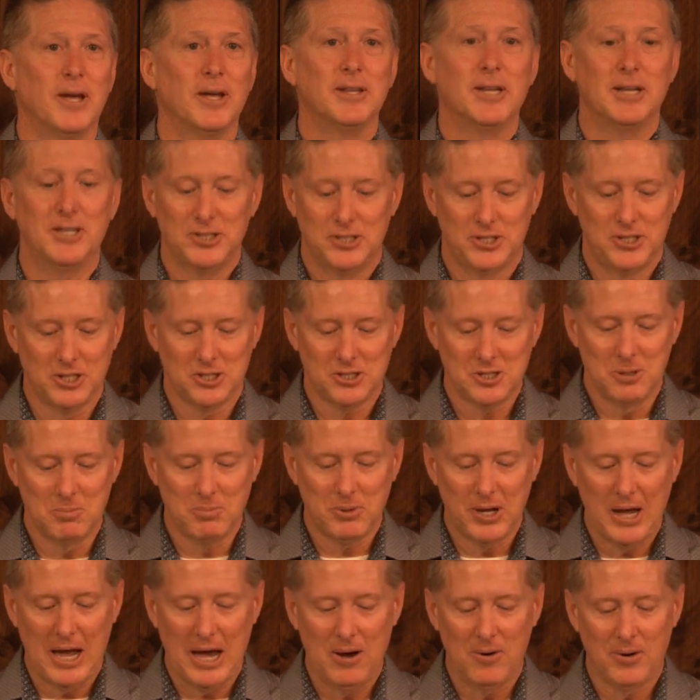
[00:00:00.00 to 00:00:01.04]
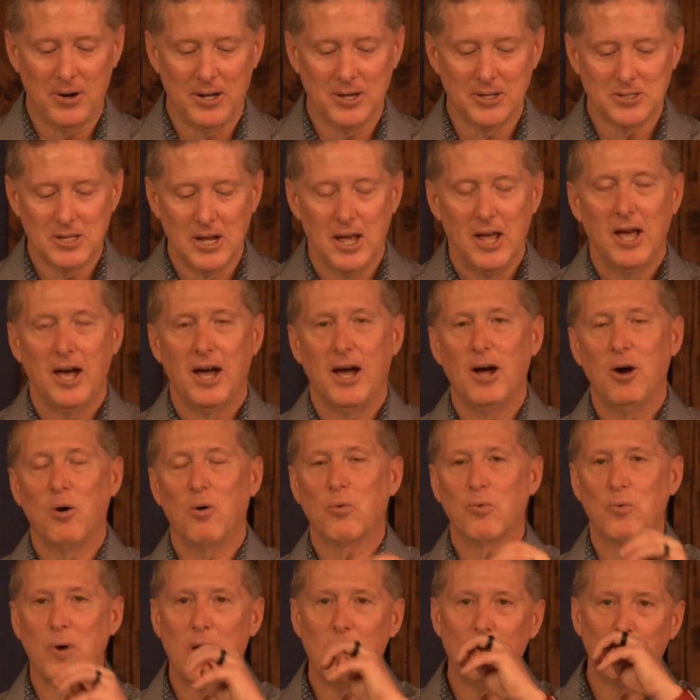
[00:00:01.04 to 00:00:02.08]
That is just simply how it is.
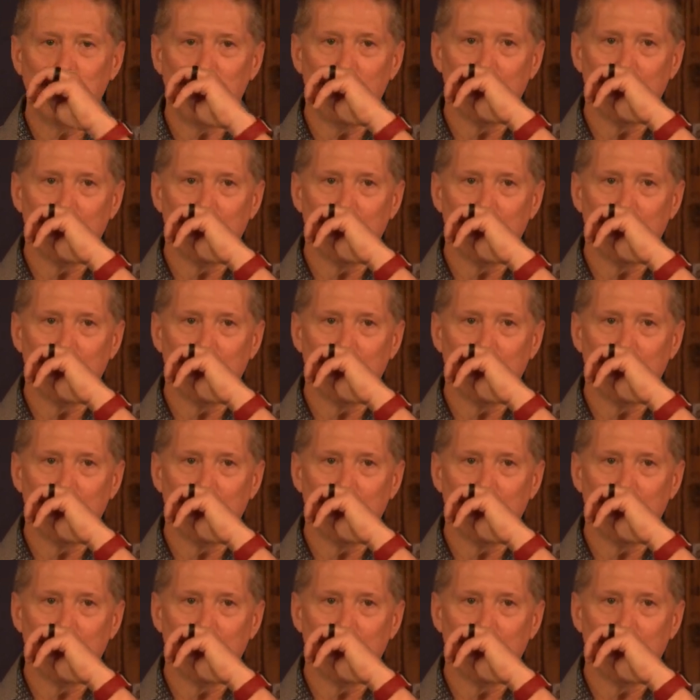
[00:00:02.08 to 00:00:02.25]
Ralph